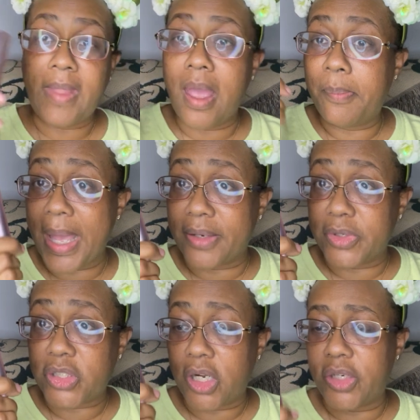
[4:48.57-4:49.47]
a battery
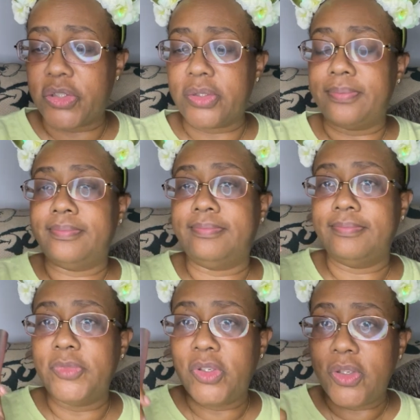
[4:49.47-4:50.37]
charger.
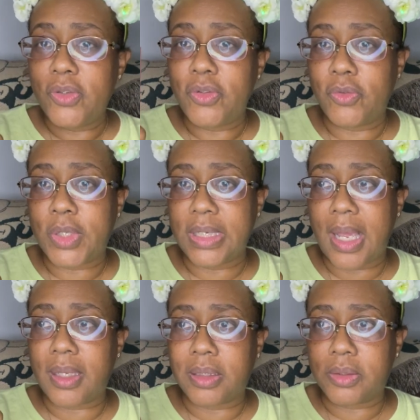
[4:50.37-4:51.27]
You
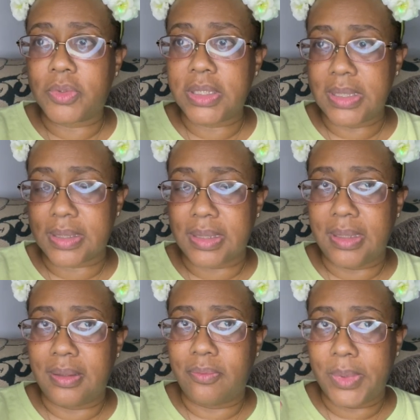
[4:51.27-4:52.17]
cannot go to
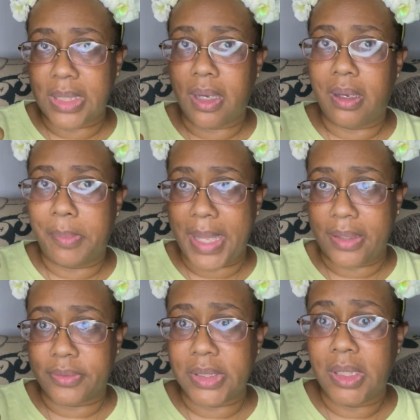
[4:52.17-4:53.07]
Disney without a
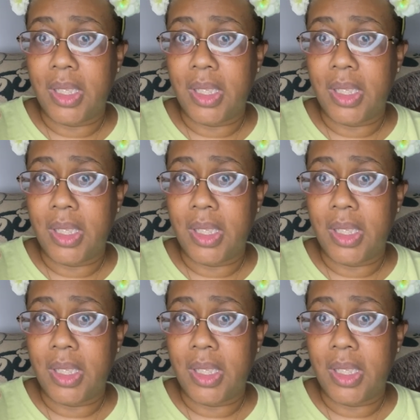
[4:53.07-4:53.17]
battery